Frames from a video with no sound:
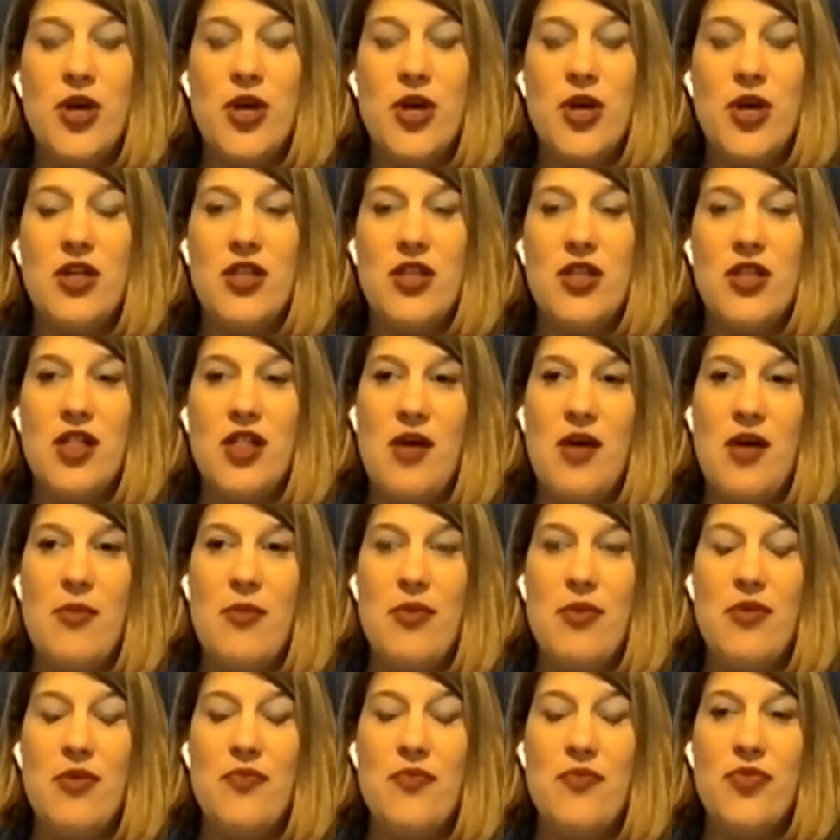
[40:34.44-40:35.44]
book club
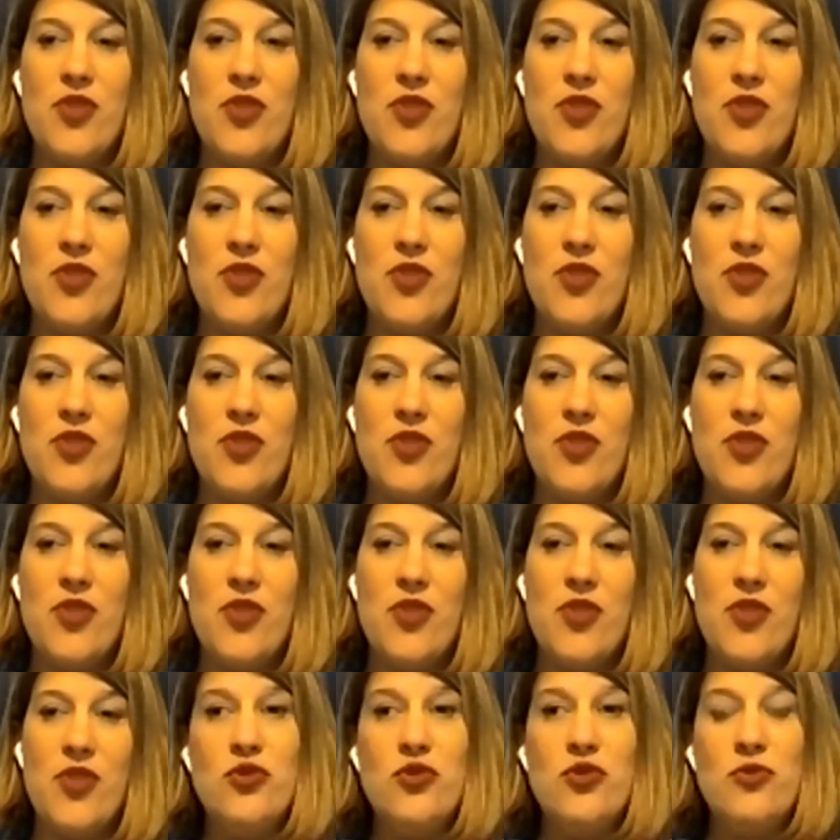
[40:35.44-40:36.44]
over
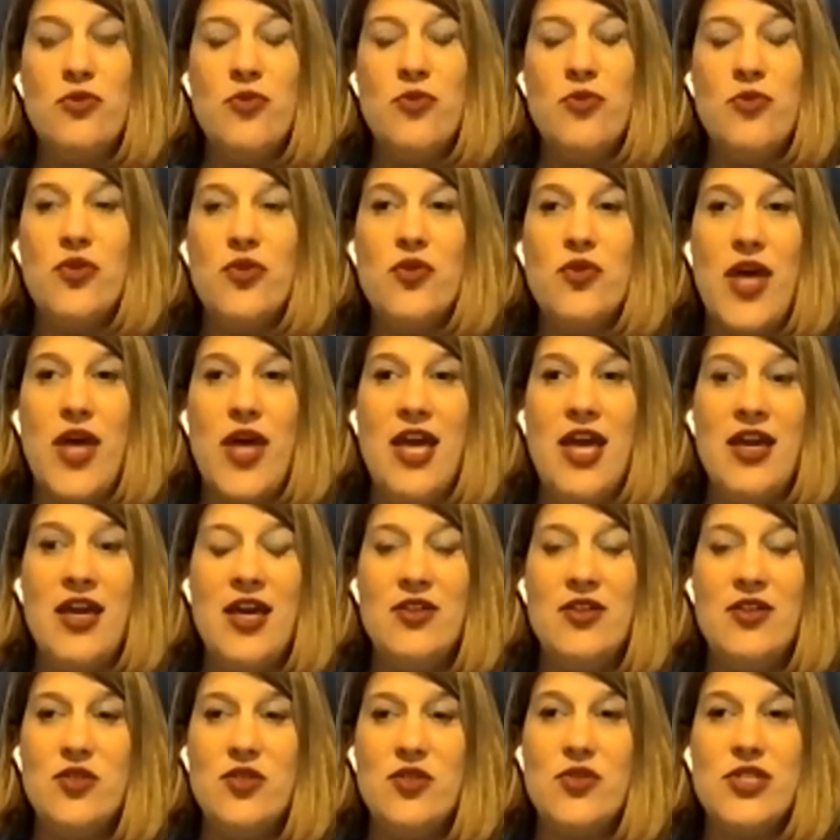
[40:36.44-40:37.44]
Zoom or Google
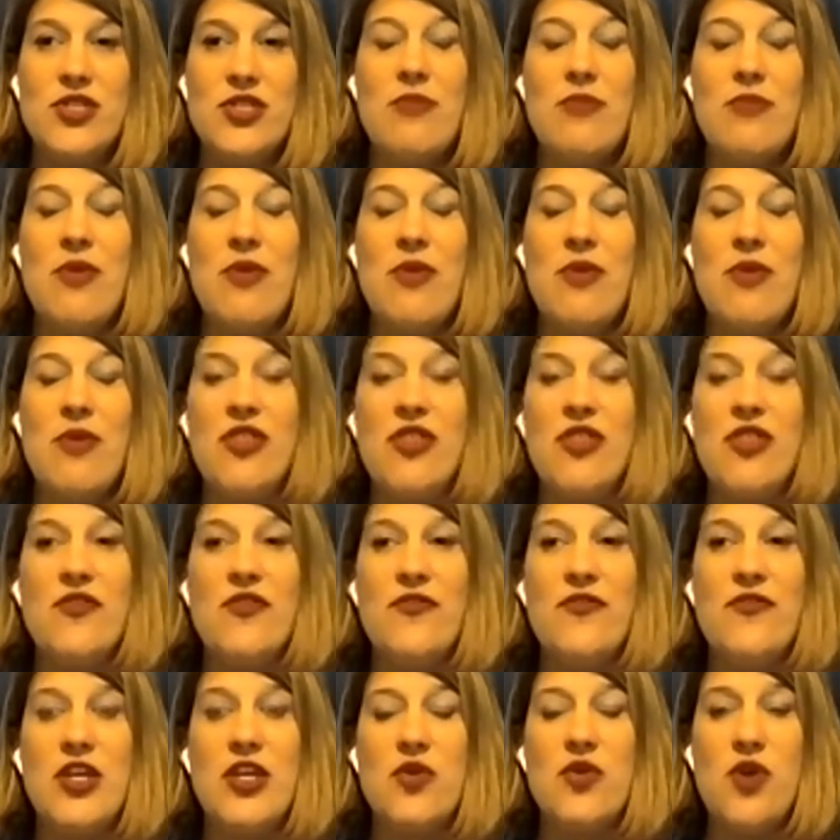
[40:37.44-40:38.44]
Hangouts or some other
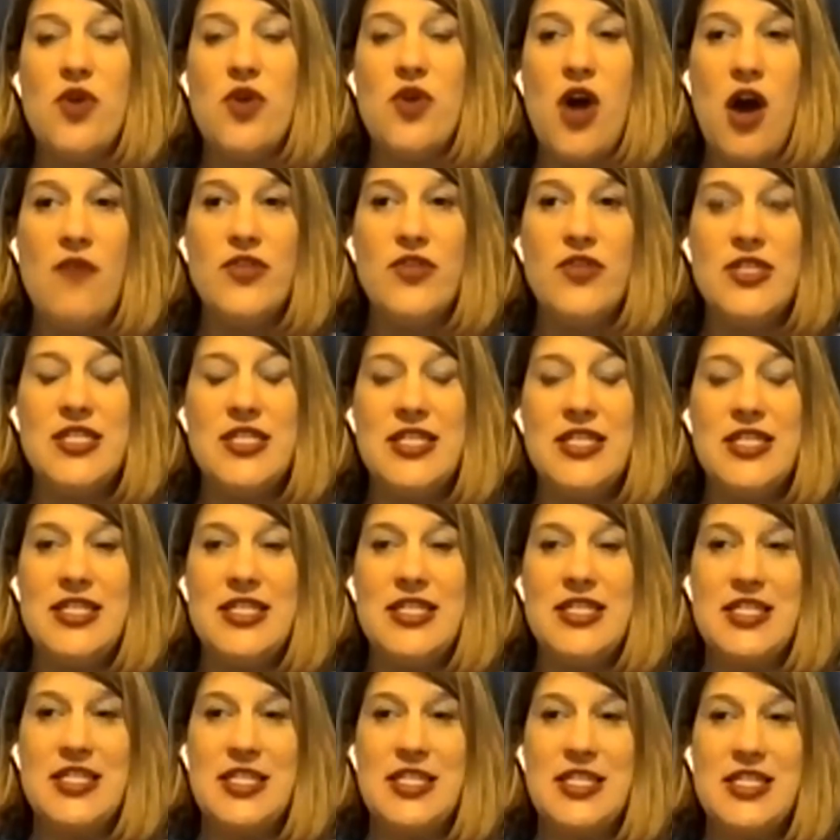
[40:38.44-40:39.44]
video conferencing
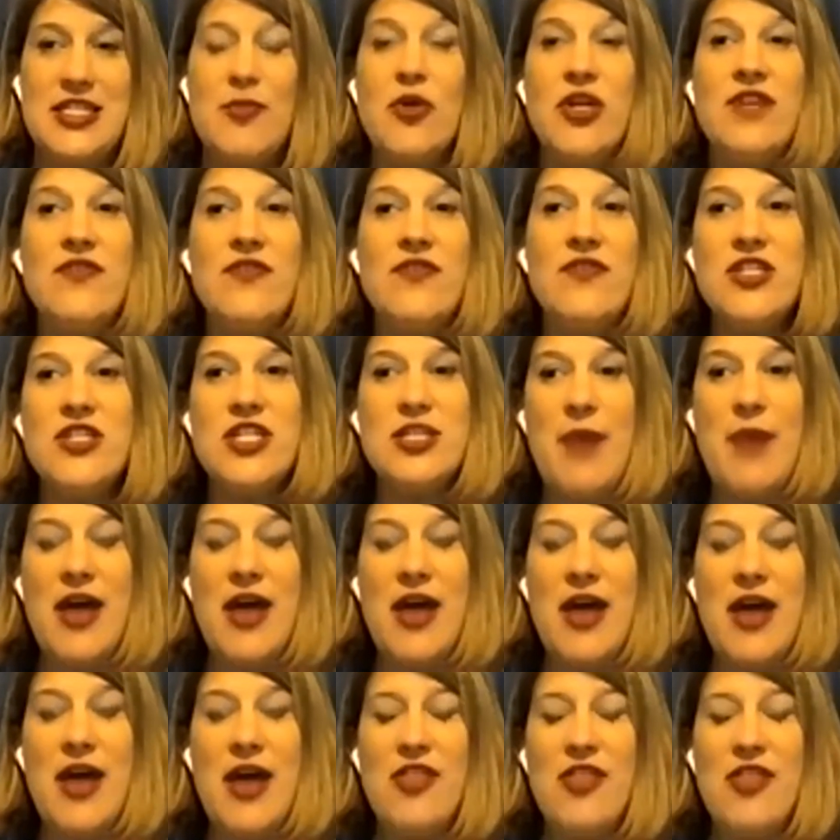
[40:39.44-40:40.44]
system, or even just
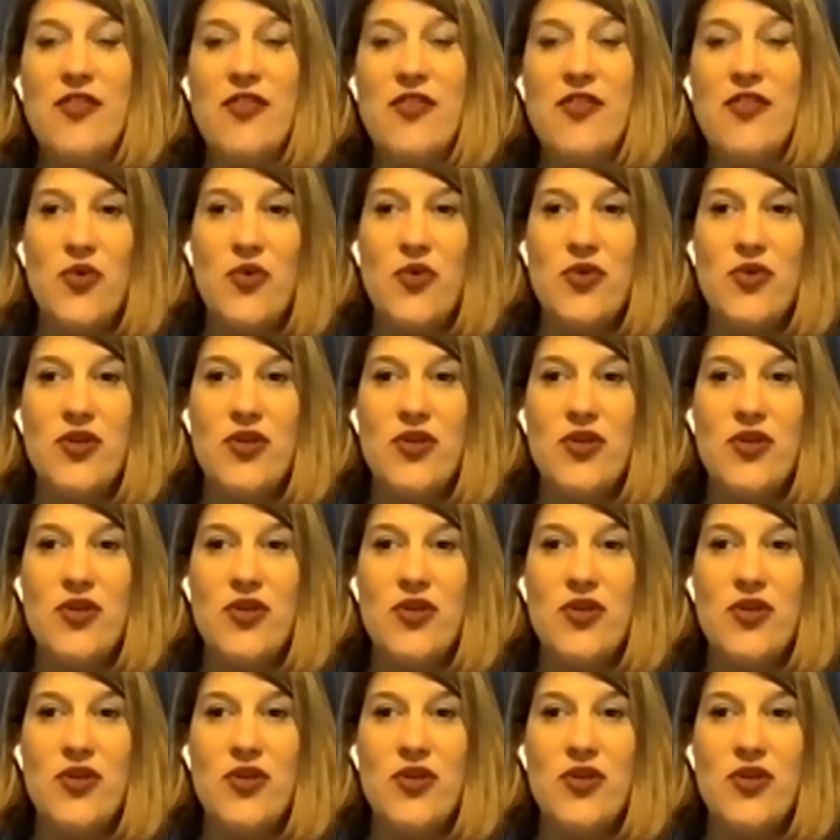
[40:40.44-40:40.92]
by the phone.